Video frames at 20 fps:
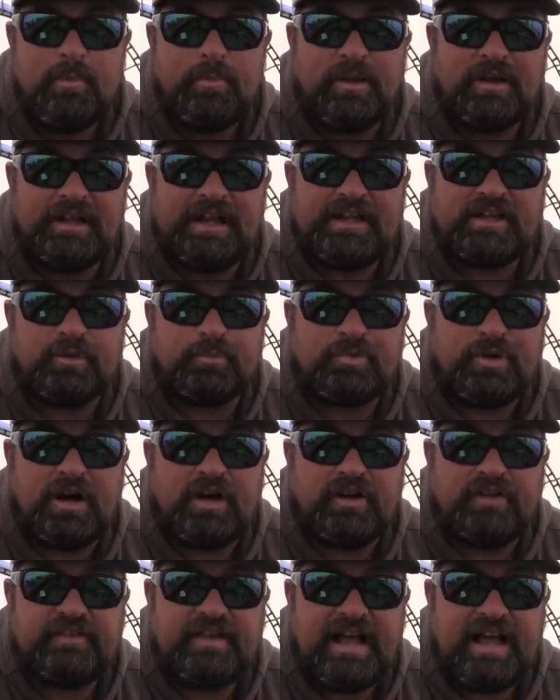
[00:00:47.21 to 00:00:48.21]
But Lake of the
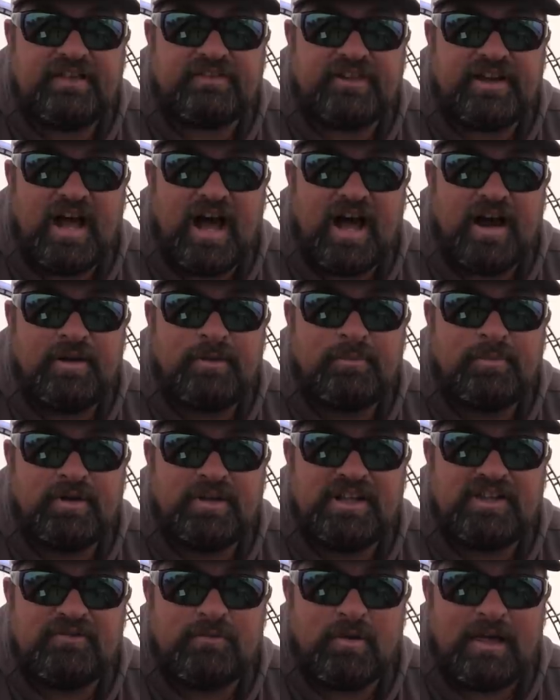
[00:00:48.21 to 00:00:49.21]
Prairies has an
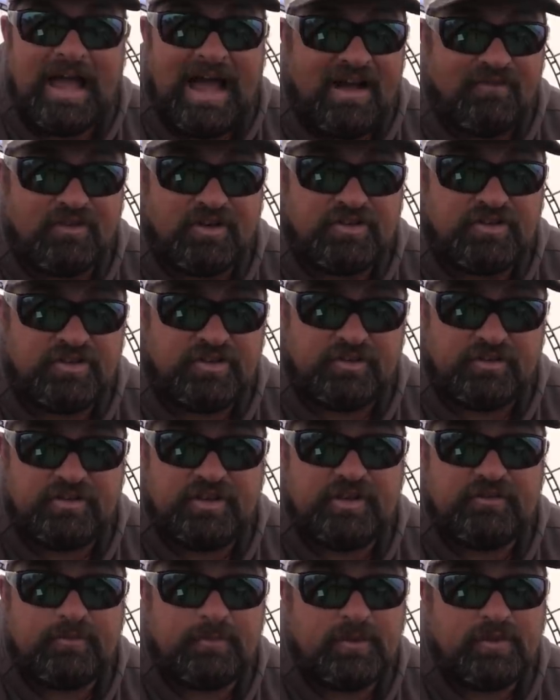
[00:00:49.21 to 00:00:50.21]
unbelievable average, as you'll
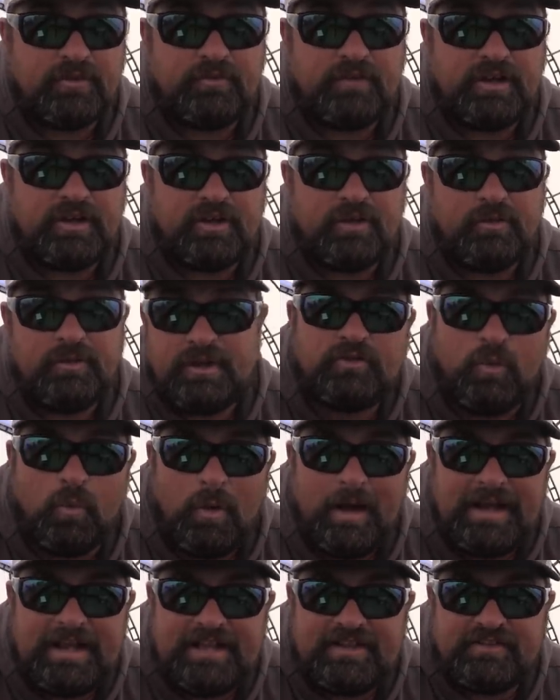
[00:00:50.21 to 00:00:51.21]
see from this video. So
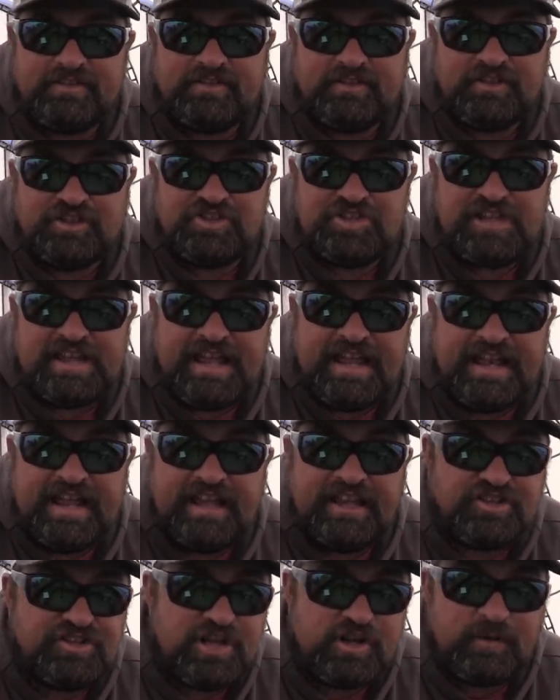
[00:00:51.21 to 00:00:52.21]
what is the G N
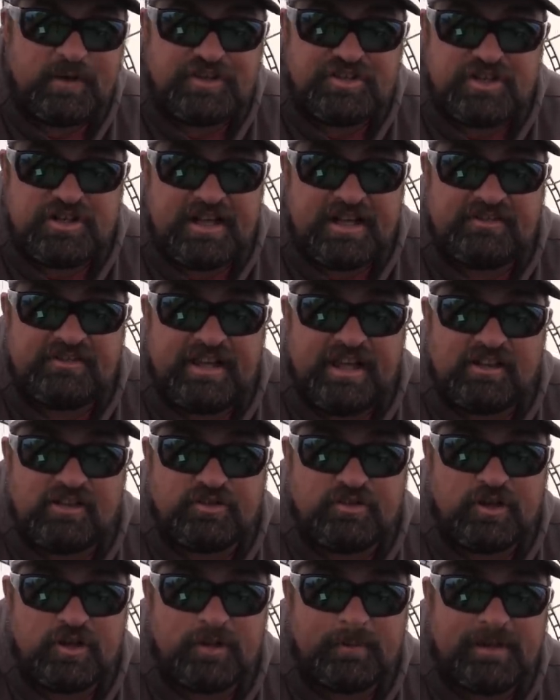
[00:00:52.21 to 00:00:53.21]
A, Generation Next
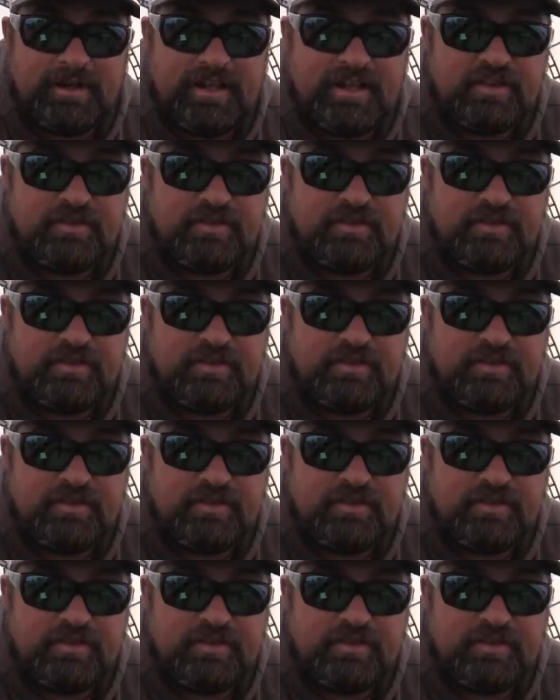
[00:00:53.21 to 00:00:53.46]
Angler Tournament?